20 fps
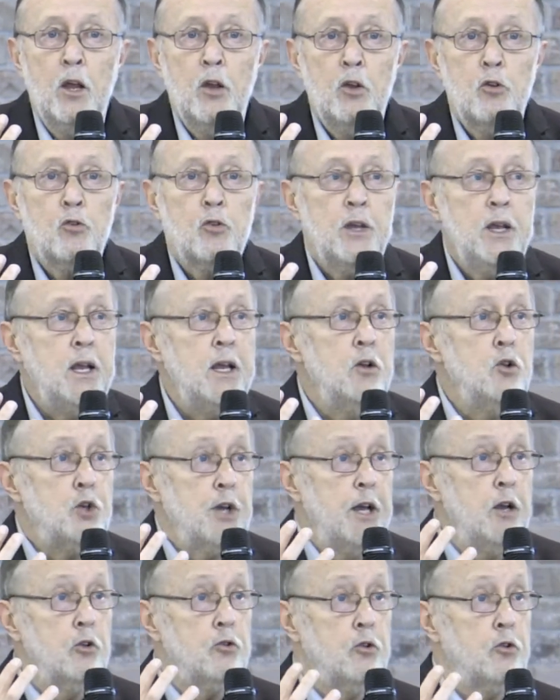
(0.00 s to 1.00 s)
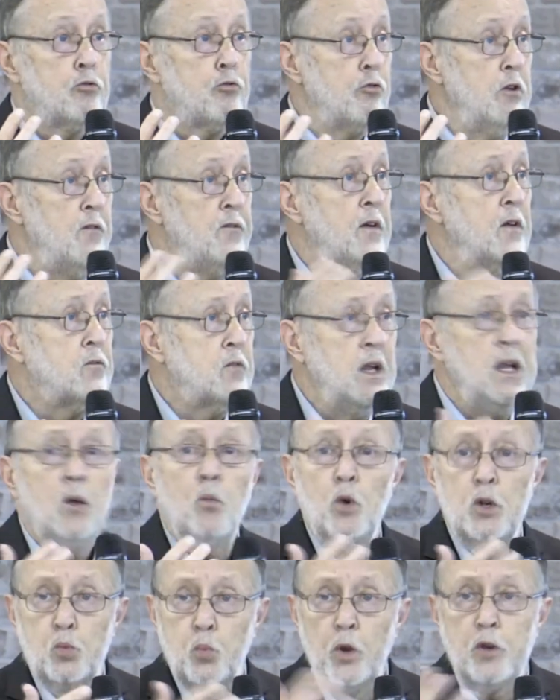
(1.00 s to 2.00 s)
You see, in Genesis
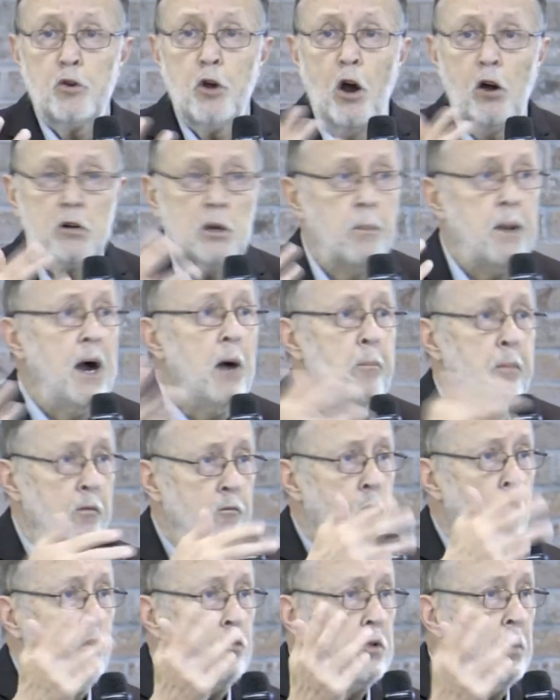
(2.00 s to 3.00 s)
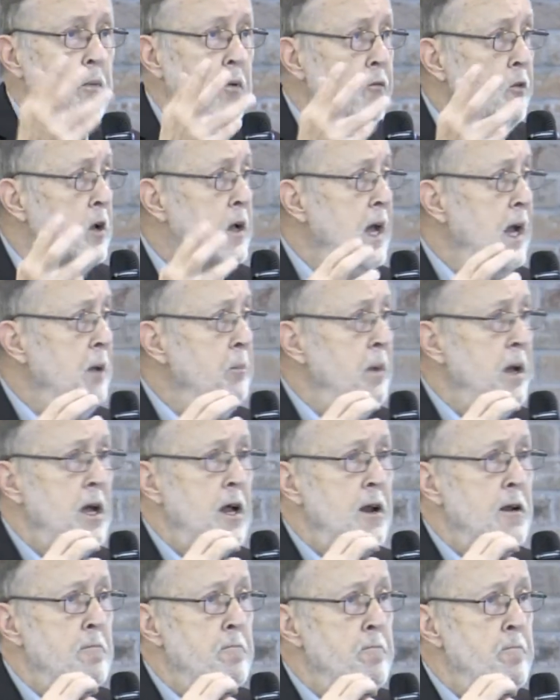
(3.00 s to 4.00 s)
3:15, which we talked about before some of you came
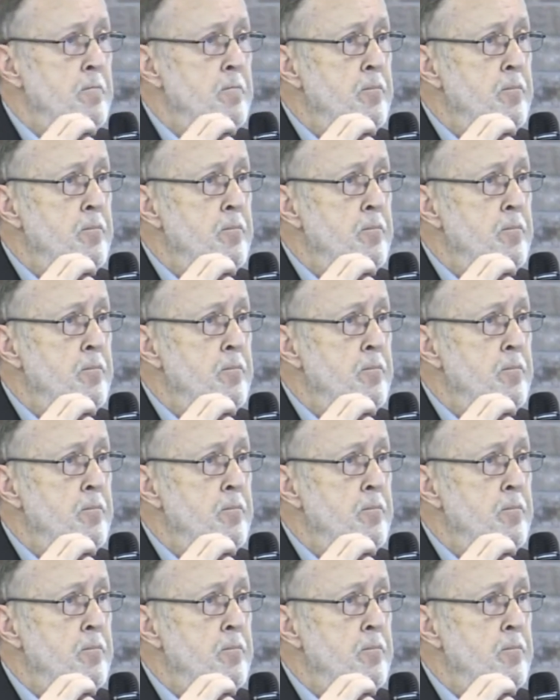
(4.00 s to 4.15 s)
in,